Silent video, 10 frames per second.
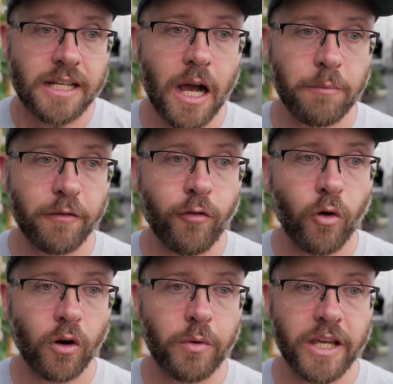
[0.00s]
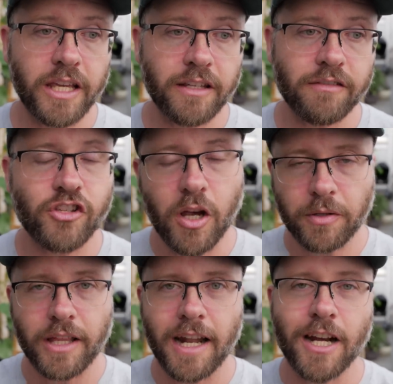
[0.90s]
Now, before we
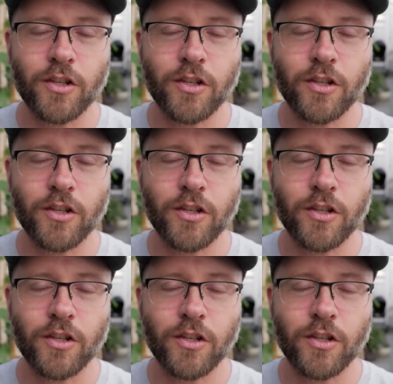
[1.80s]
jump to that,